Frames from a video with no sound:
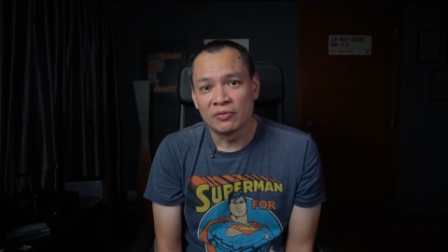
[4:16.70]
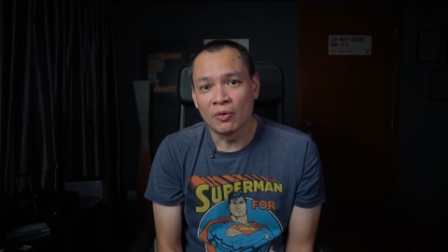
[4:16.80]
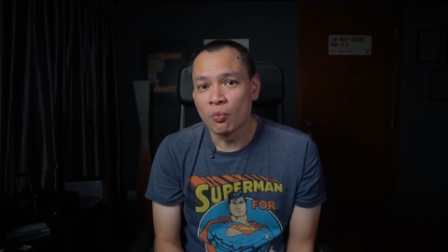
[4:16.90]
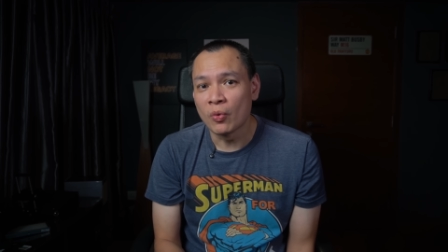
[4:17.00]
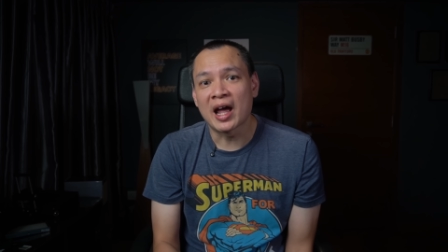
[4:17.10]

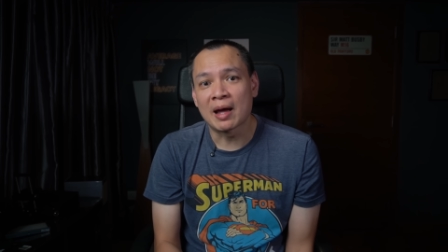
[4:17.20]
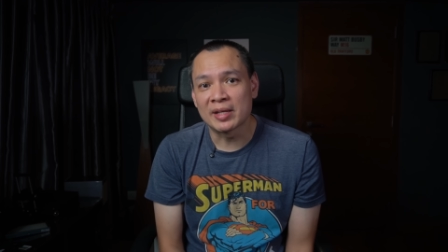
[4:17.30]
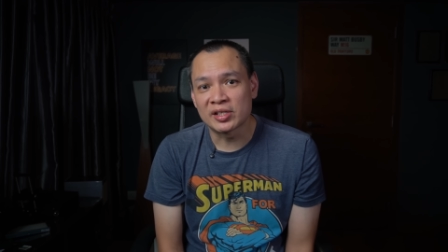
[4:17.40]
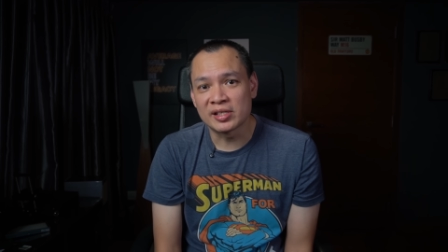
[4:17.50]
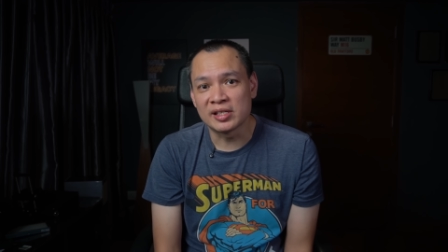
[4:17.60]
from where I'm
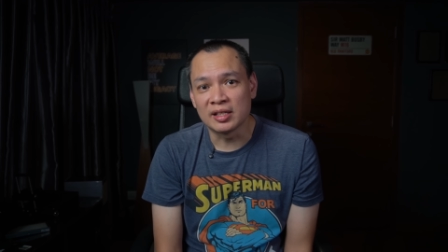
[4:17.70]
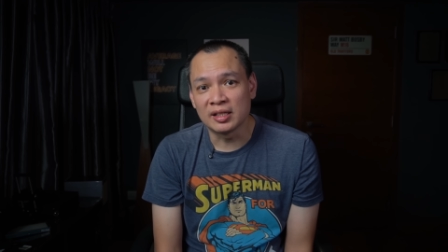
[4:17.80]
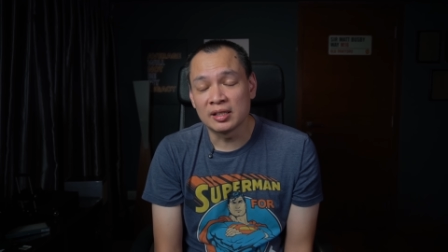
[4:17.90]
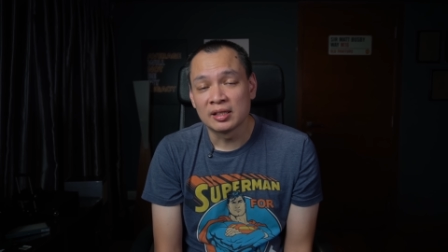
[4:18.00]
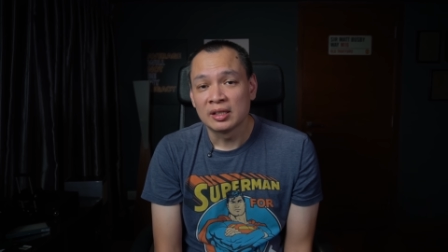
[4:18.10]
actually seeing
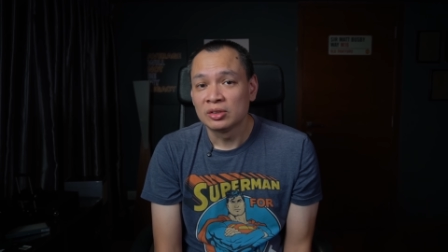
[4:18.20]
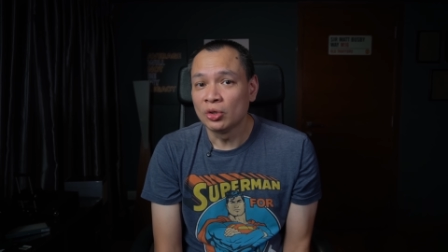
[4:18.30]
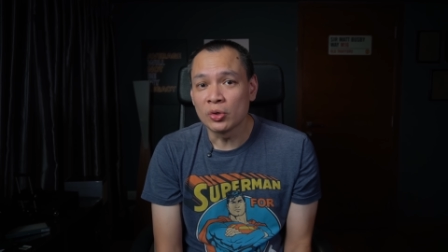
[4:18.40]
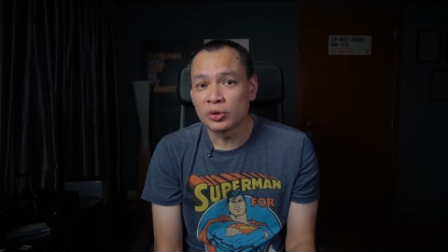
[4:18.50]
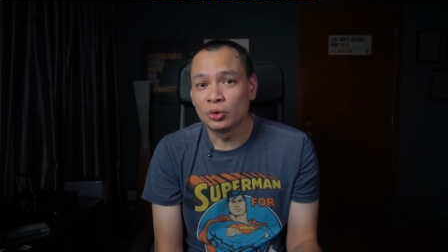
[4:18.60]
it,
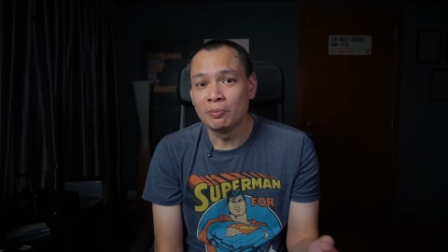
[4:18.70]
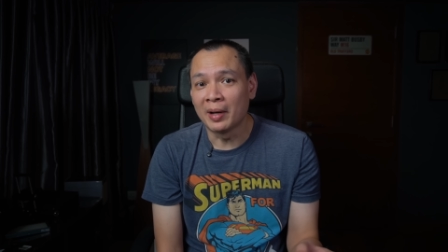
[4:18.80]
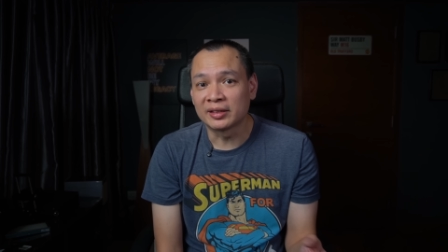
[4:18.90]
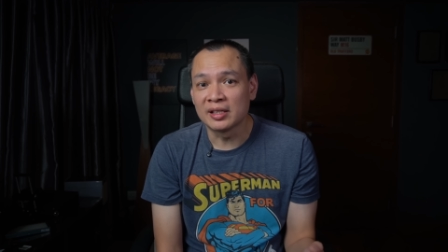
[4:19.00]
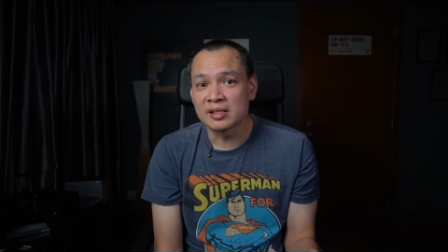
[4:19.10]
those two
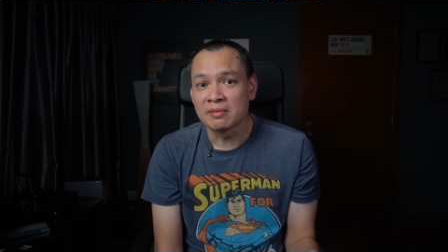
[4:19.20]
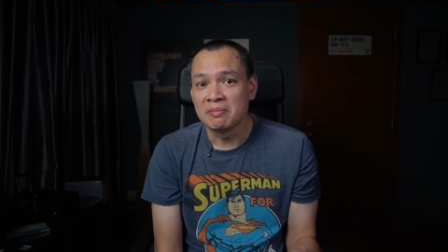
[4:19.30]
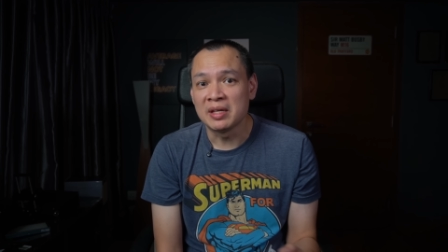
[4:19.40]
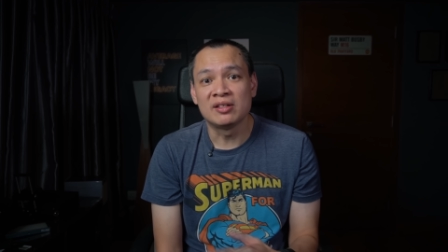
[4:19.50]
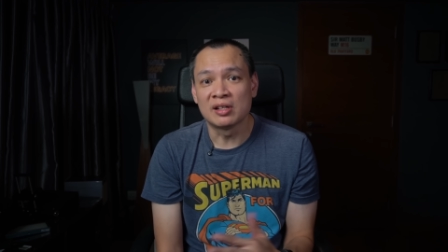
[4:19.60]
buttons
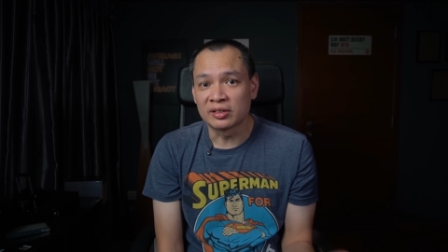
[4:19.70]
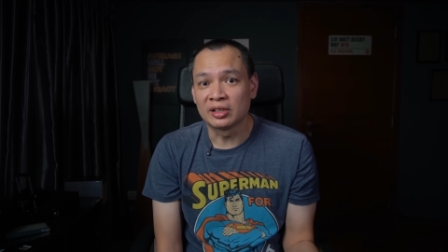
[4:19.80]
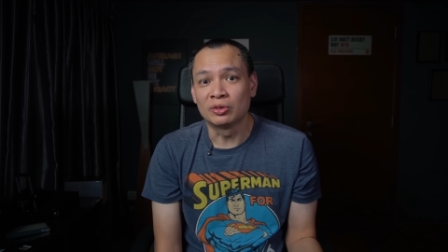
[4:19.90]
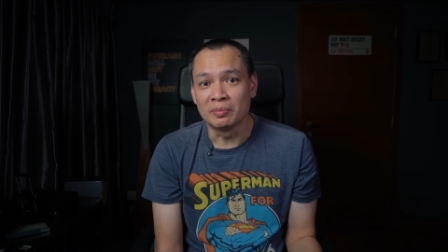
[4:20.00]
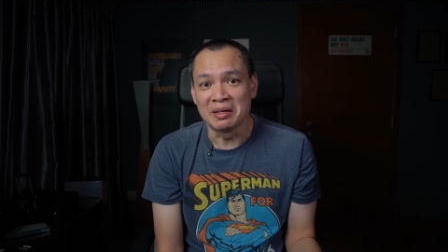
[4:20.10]
mean
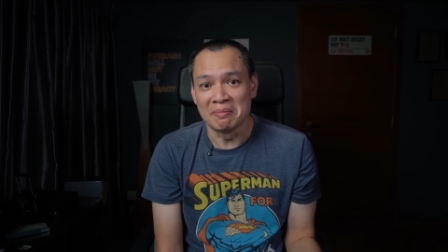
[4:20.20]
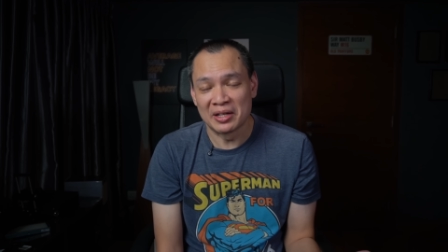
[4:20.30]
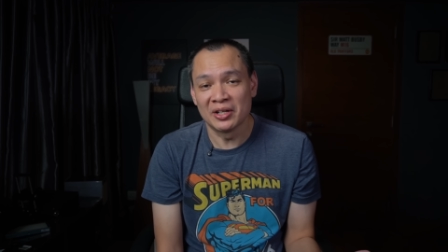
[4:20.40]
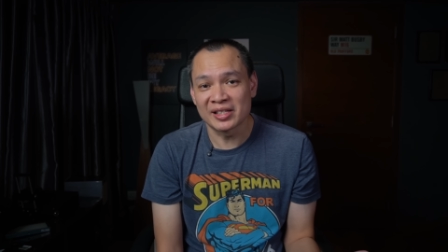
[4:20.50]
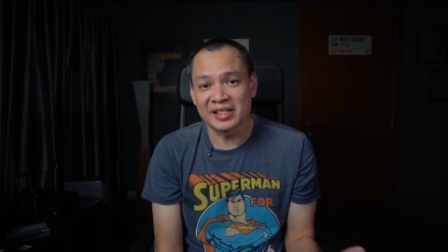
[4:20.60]
nothing to me
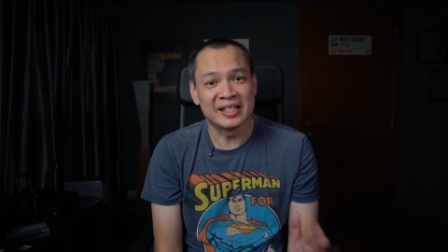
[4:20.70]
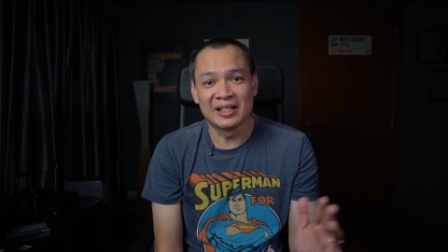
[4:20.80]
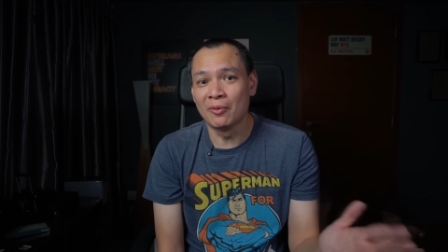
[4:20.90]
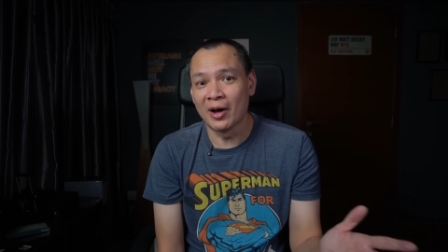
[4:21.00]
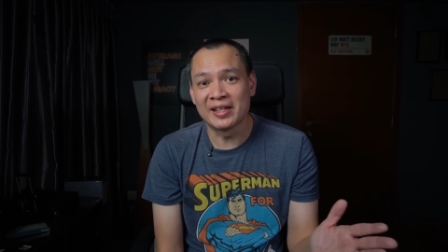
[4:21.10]
because
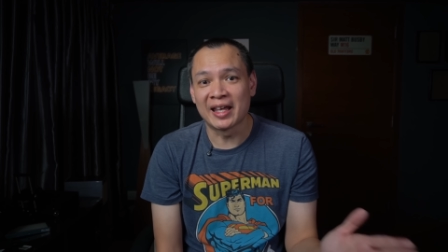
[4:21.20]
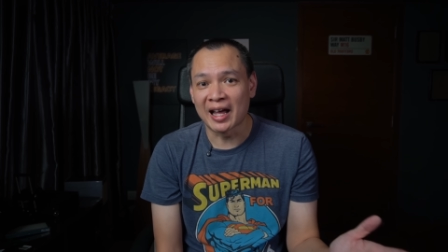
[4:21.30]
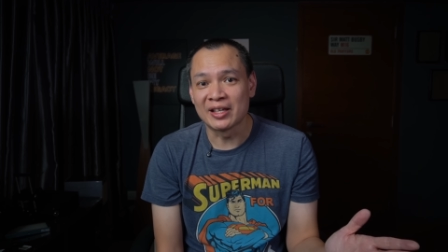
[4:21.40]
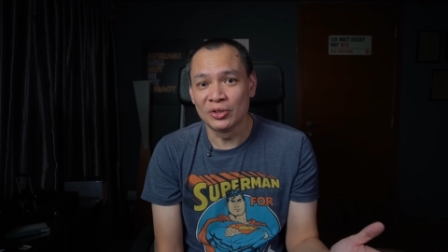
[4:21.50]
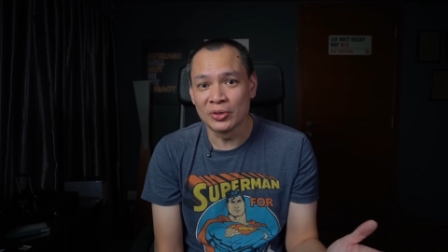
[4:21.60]
either one that
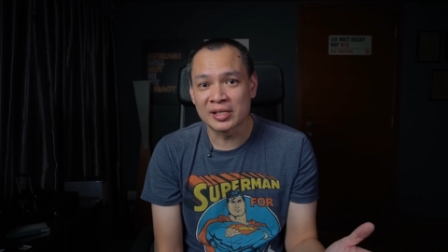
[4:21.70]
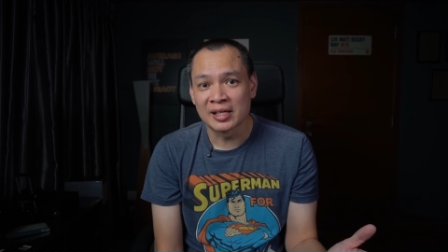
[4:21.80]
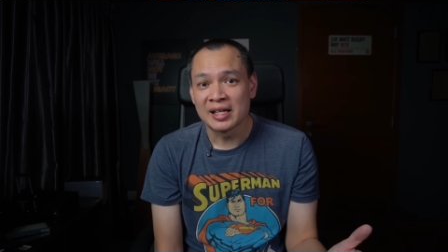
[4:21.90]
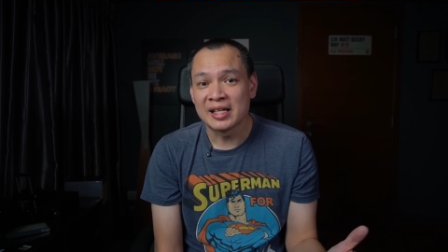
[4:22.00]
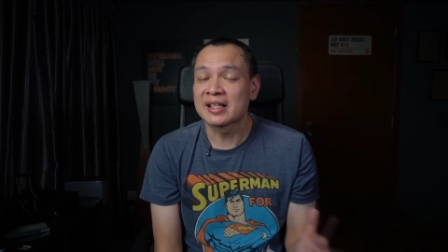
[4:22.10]
I use
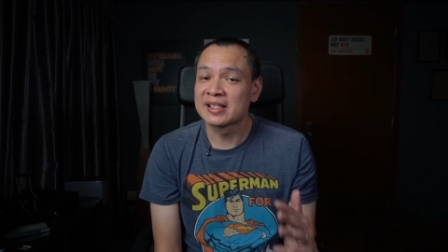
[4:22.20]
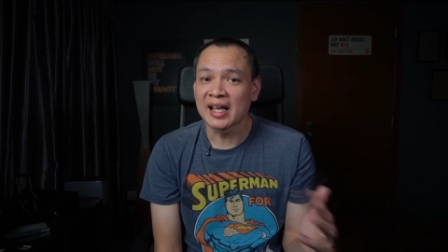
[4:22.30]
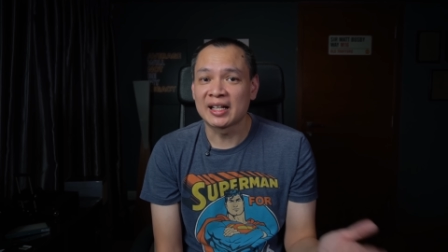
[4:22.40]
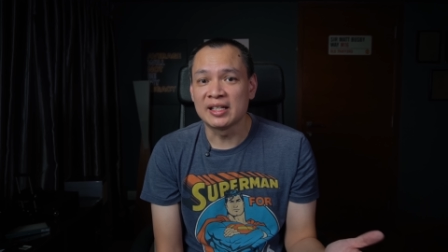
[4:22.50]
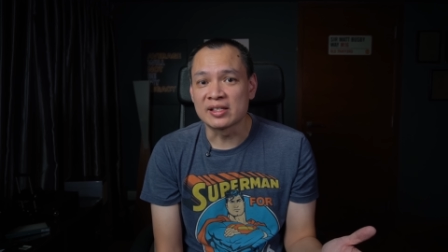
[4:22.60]
is
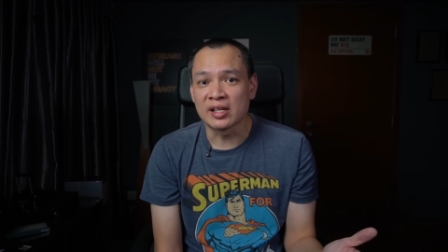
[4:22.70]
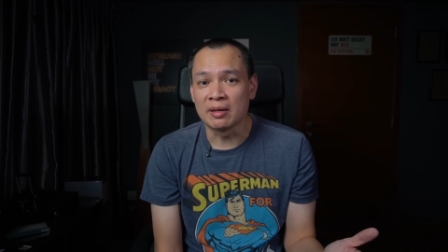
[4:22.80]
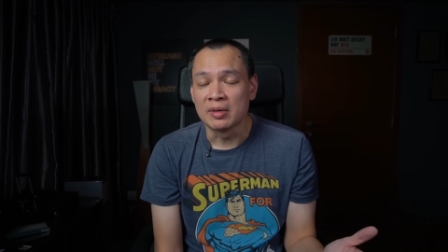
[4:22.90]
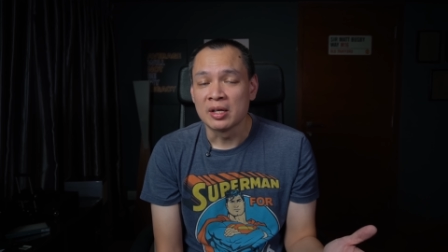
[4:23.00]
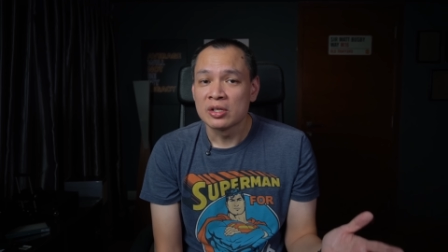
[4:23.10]
exactly the same.